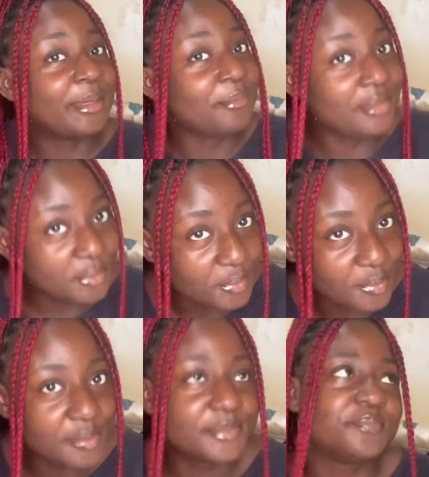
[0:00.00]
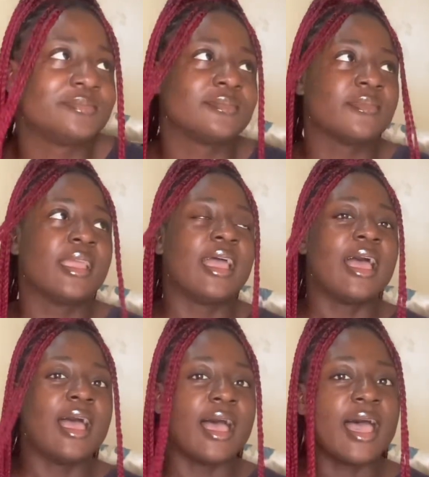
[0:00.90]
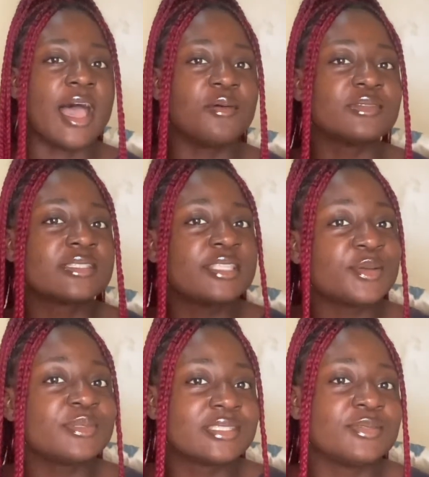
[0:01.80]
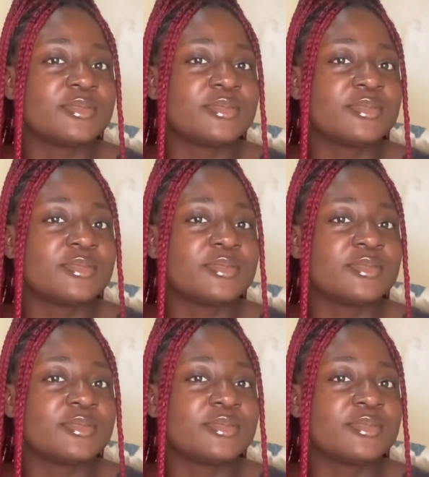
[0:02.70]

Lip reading: me, I will stay with you